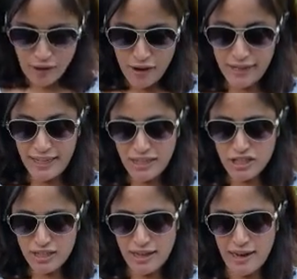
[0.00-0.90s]
on each
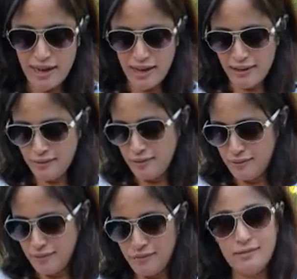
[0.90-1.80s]
side.
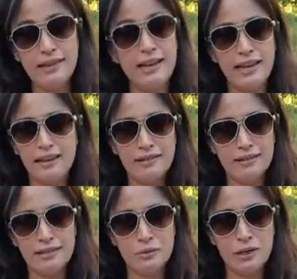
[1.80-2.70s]
That handle
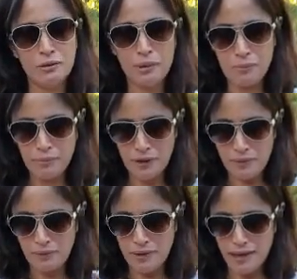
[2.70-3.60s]
doesn't want to cooperate
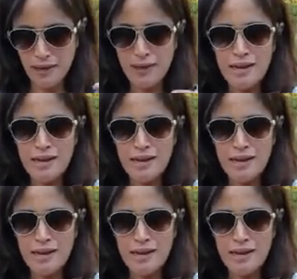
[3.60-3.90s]
with me.